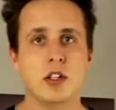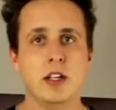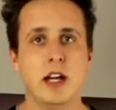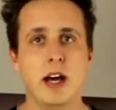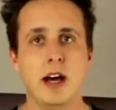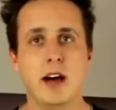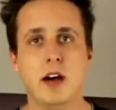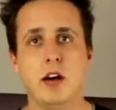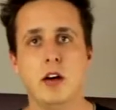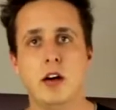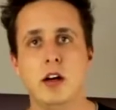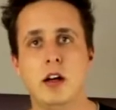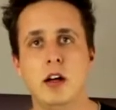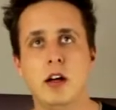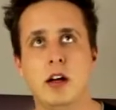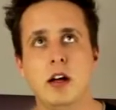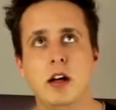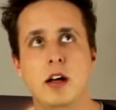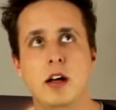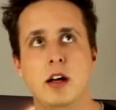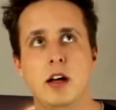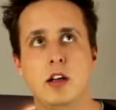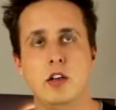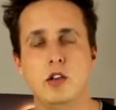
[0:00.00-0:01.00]
Now,
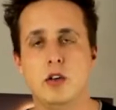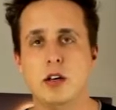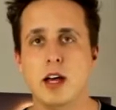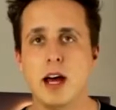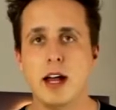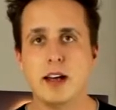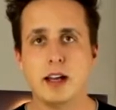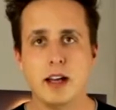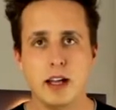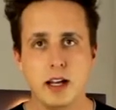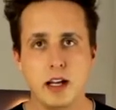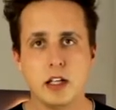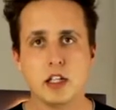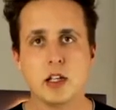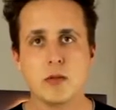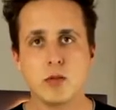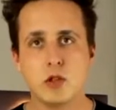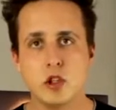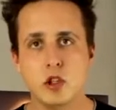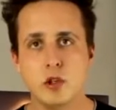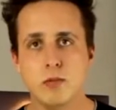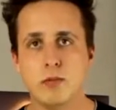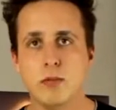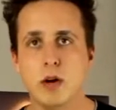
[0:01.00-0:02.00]
you can get it in some
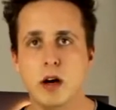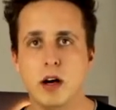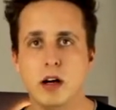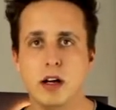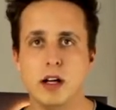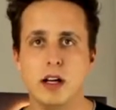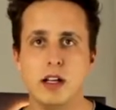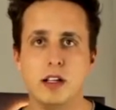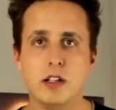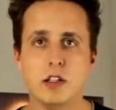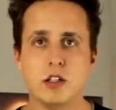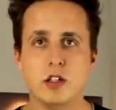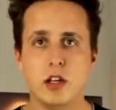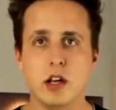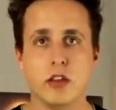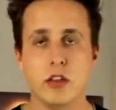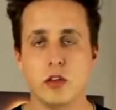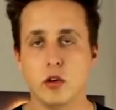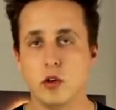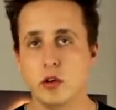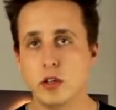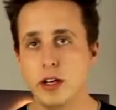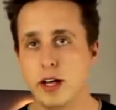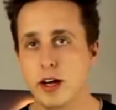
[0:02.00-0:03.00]
supermarkets,
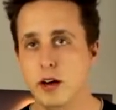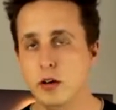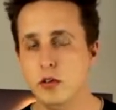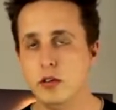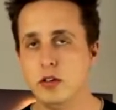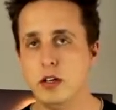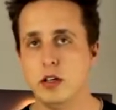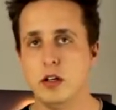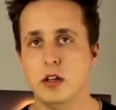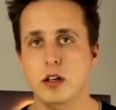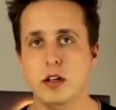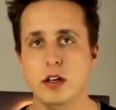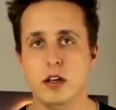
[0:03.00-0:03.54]
thawed out,